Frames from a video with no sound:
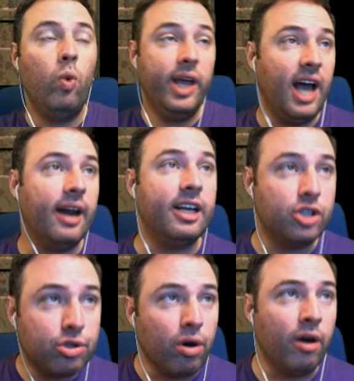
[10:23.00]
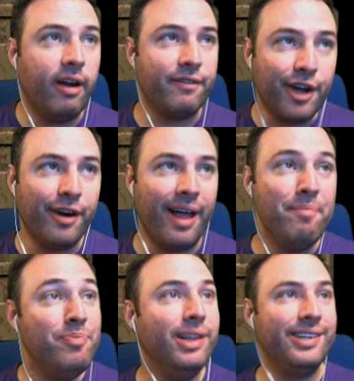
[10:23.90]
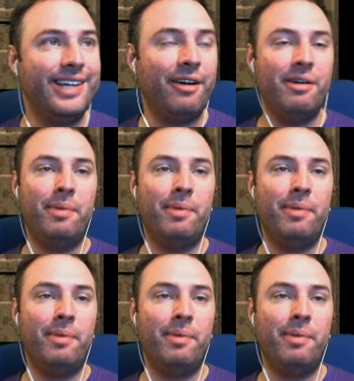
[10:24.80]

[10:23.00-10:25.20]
we gotta get strong enough to go to that military